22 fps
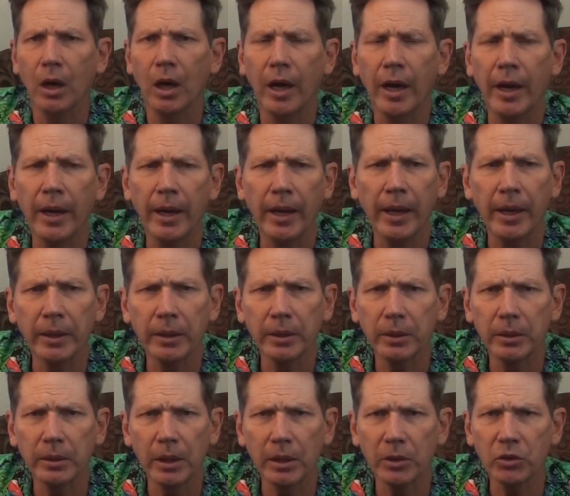
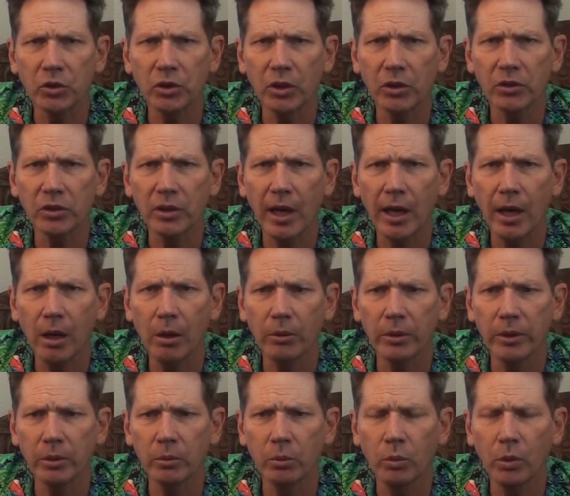and that's just how
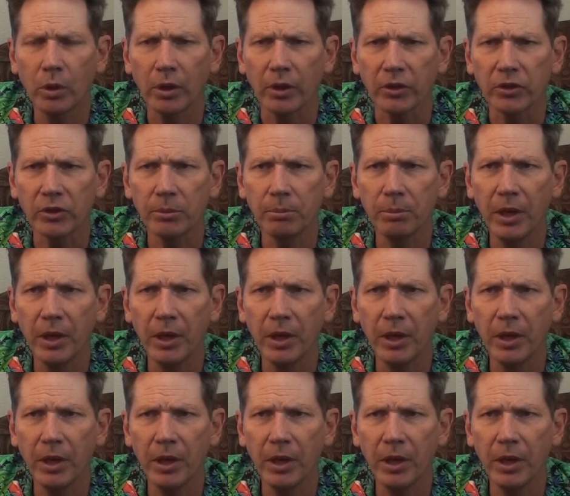it works.